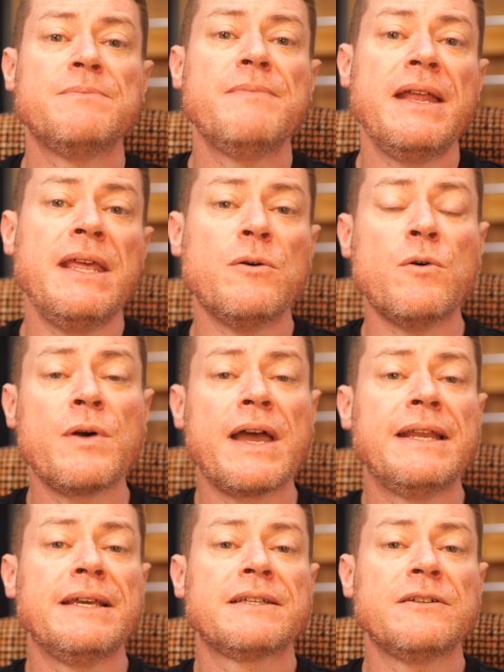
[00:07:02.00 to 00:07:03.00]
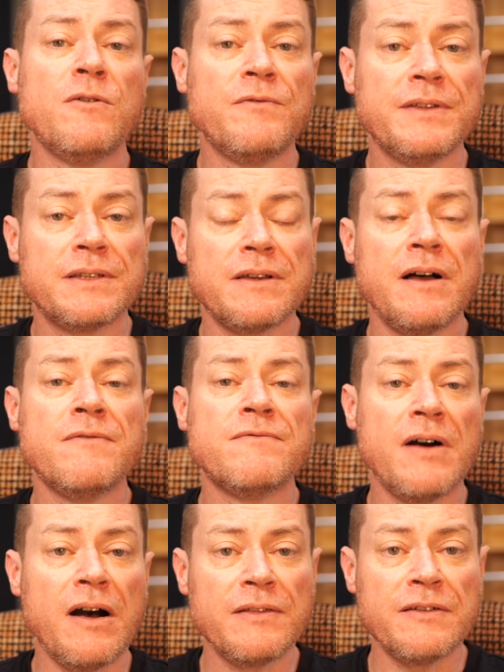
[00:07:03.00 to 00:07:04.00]
many organic solvents are
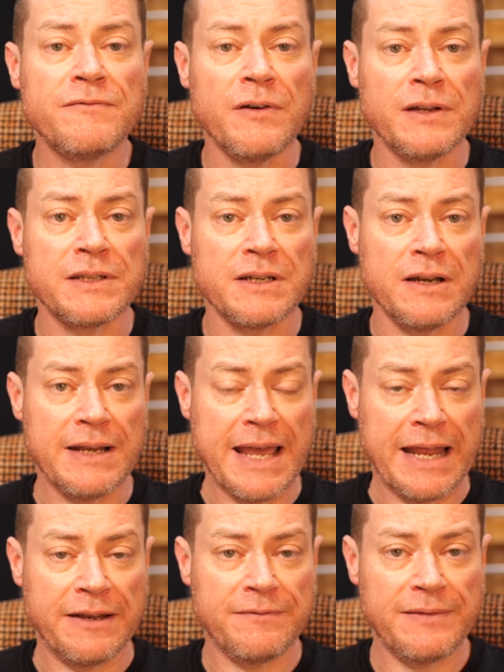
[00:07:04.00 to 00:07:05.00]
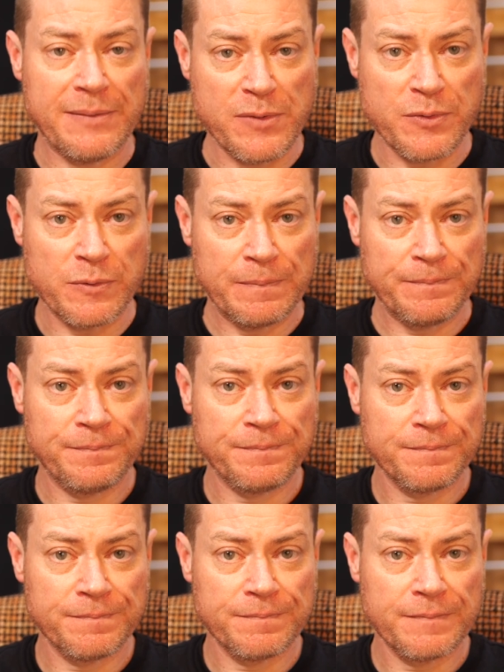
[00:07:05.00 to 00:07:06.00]
rather volatile and flammable.
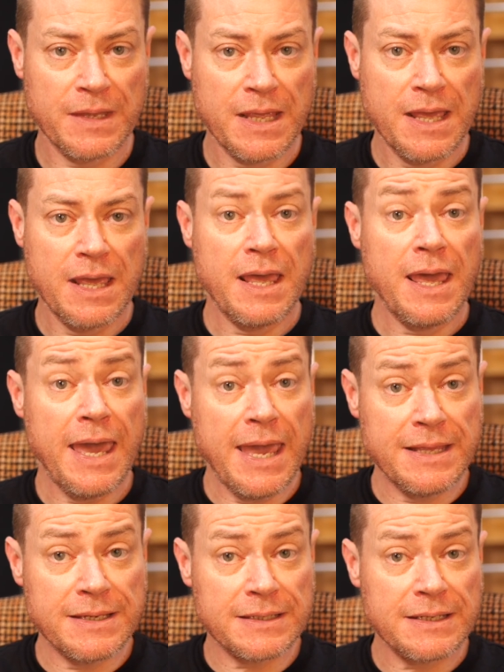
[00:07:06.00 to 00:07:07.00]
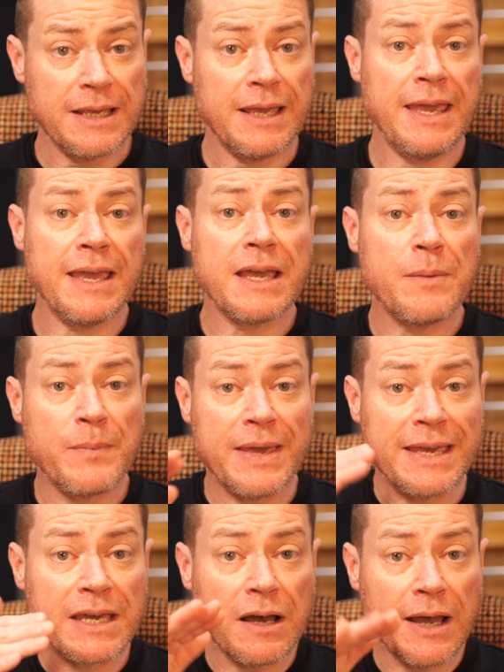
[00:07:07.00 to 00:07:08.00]
Hence, it can
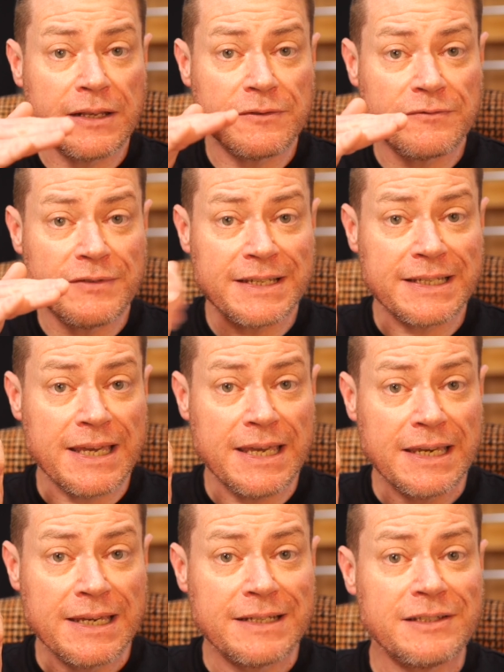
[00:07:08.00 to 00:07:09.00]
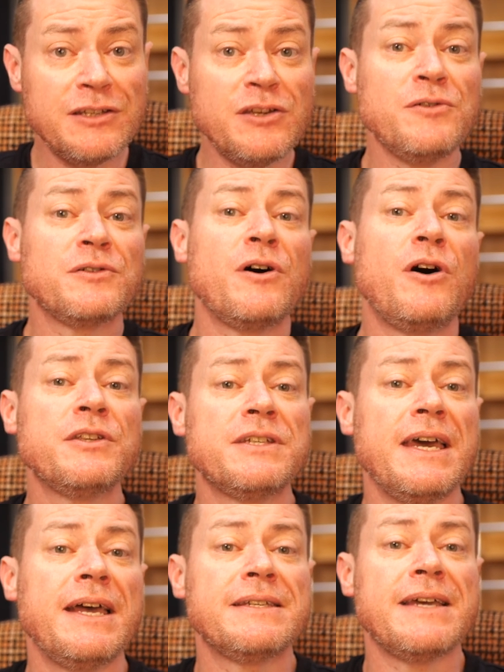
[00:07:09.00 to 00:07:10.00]
be kind of risky to use hot
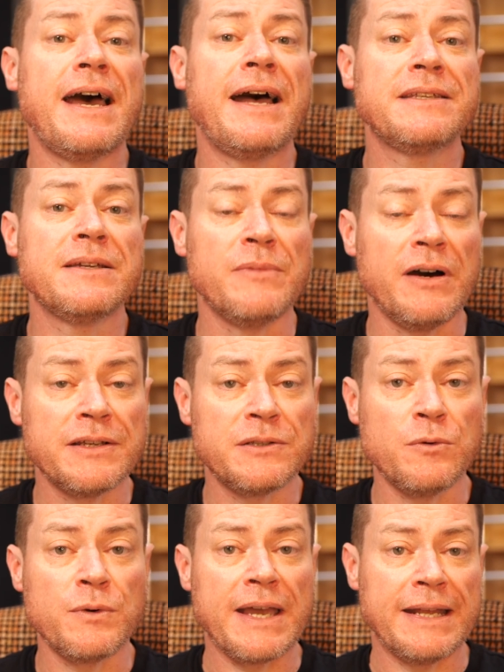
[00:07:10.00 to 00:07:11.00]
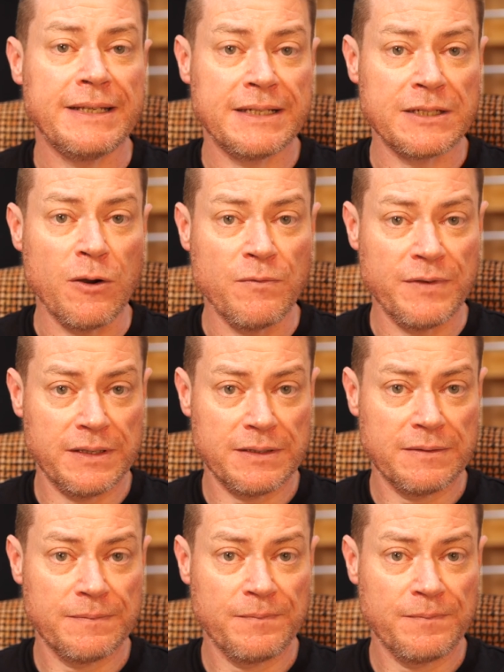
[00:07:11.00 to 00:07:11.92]
air to atomize an organic solvent,